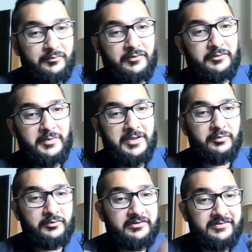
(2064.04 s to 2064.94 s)
example for other
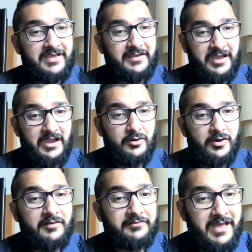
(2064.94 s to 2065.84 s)
people, to take
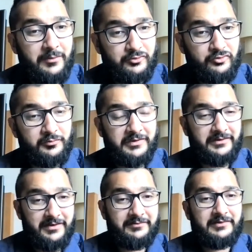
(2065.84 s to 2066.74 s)
care of that which you've been
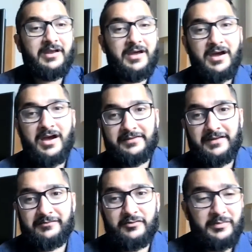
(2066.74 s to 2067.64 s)
given. That
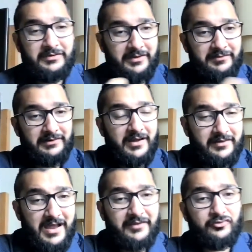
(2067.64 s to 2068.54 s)
if you've been given a
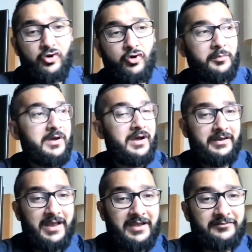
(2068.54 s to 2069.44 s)
nice home, a
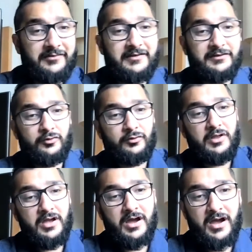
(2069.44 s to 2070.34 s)
nice vehicle,
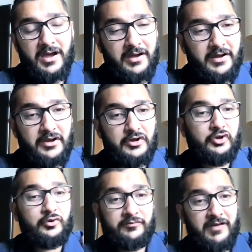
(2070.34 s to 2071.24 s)
a
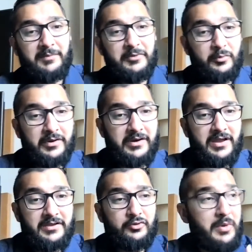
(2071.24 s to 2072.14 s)
good family or
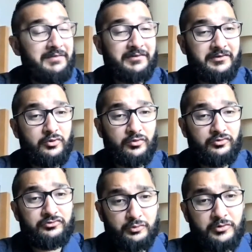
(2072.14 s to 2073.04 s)
whatnot, you're a
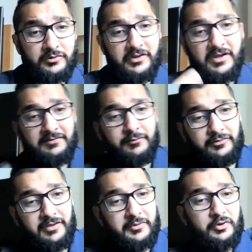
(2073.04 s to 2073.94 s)
steward for
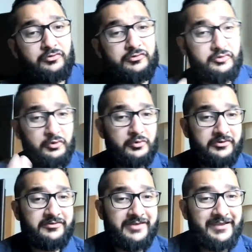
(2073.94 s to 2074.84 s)
them. You are
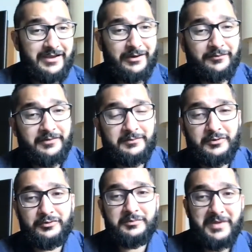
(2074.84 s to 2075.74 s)
to take care of them.
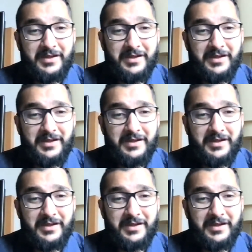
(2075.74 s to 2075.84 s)
You are to